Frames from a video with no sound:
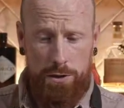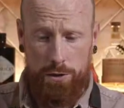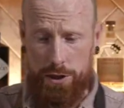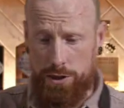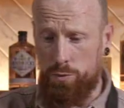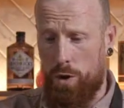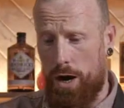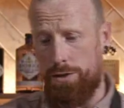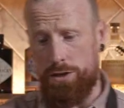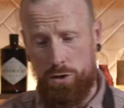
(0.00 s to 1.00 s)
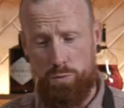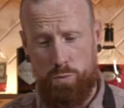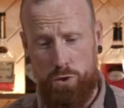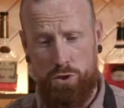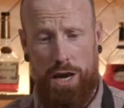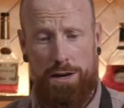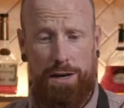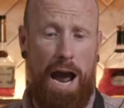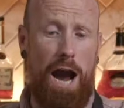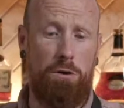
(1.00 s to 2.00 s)
So this is why this was
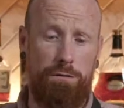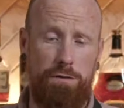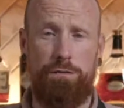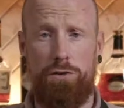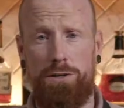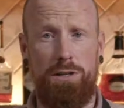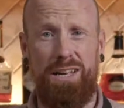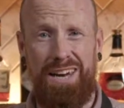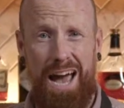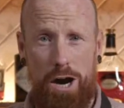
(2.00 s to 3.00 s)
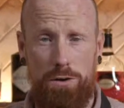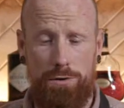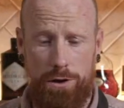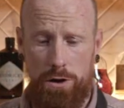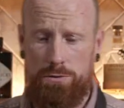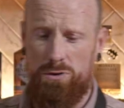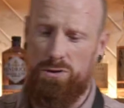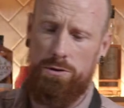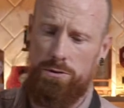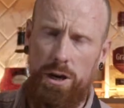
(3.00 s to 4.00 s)
taken out of the freezer like an hour ago,
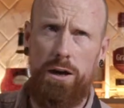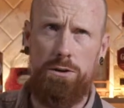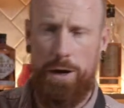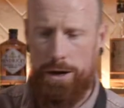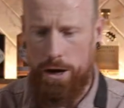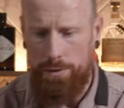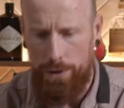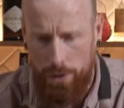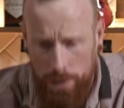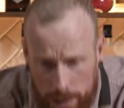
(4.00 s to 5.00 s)
or yeah, it was about an hour ago.